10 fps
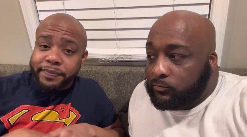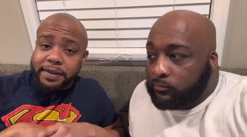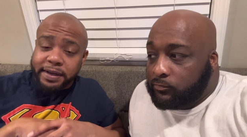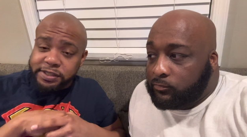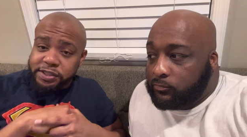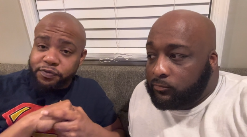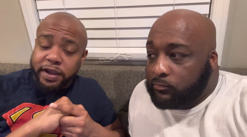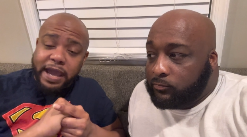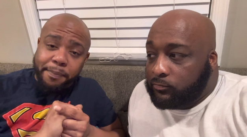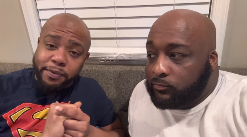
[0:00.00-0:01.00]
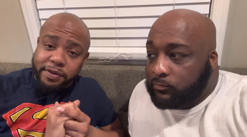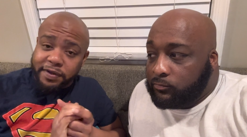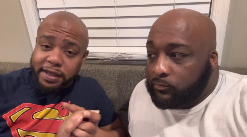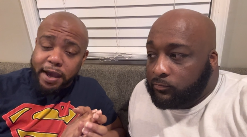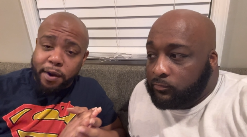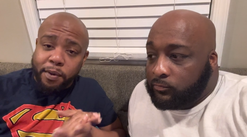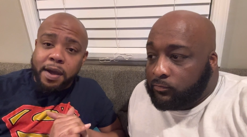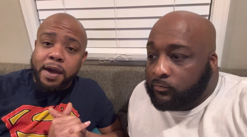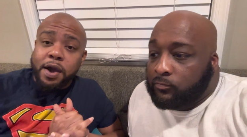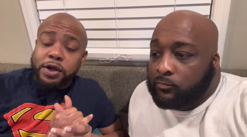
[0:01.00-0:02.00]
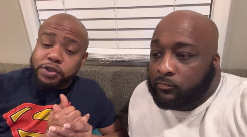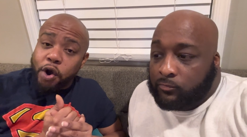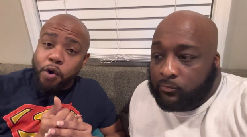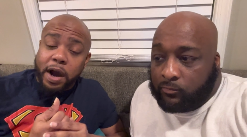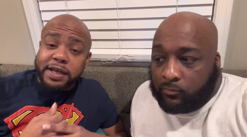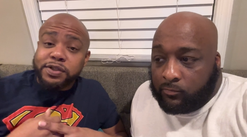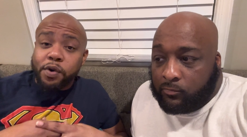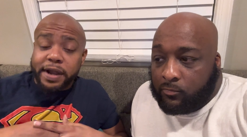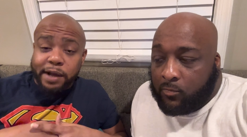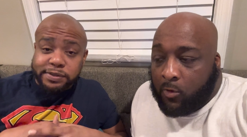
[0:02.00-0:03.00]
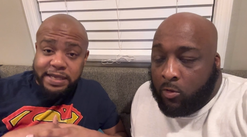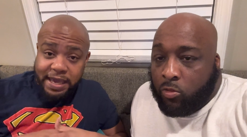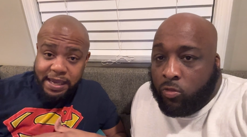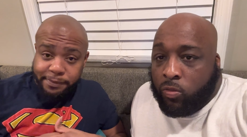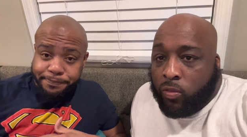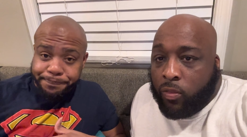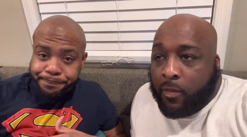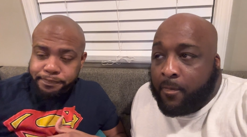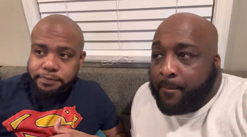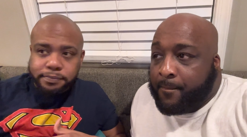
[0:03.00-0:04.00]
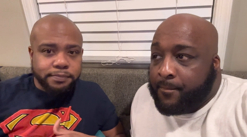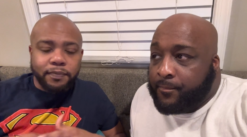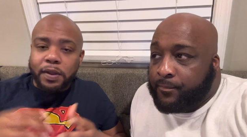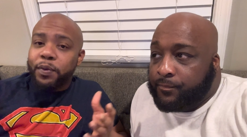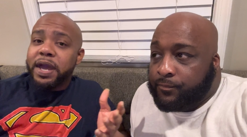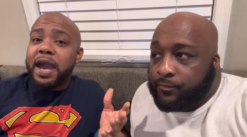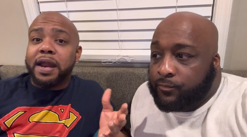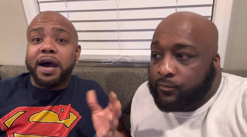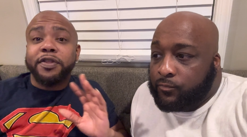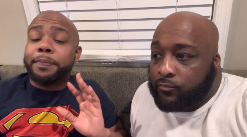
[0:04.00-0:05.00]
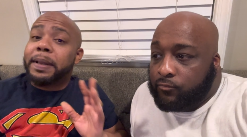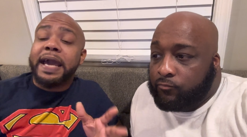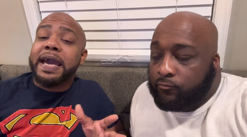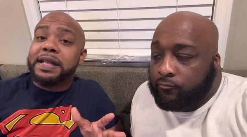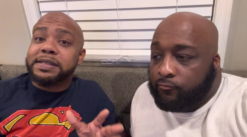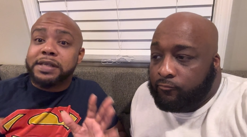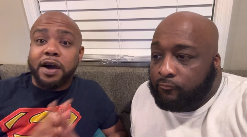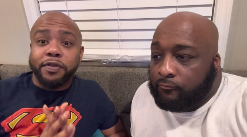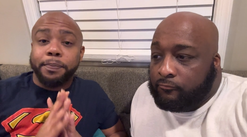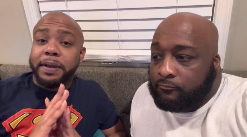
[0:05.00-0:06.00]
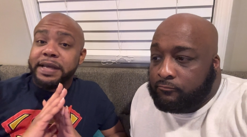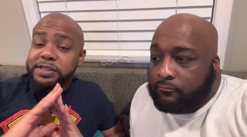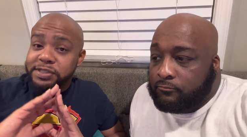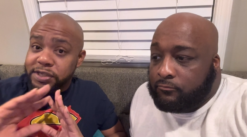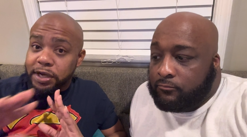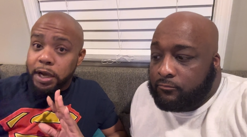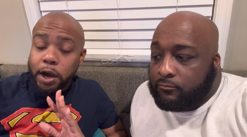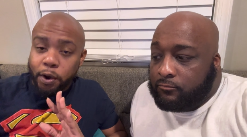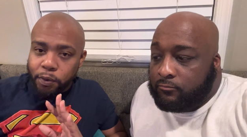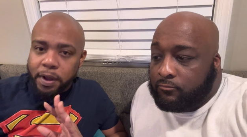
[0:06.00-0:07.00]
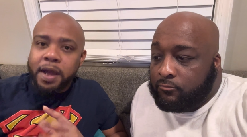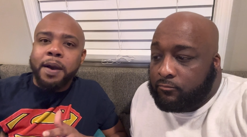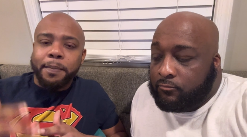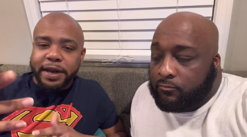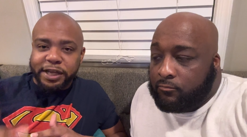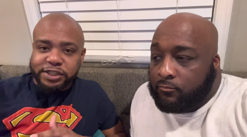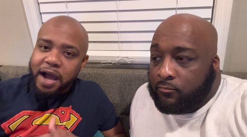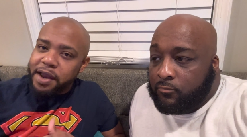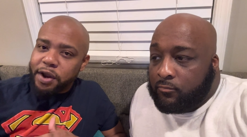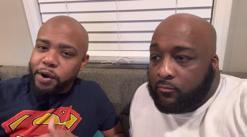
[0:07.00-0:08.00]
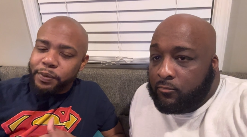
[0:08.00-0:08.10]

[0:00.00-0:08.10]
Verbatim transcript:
Speaker 1: Let's just recap on the video. So us going out to eat, we had other plans, other places to go. But as y'all know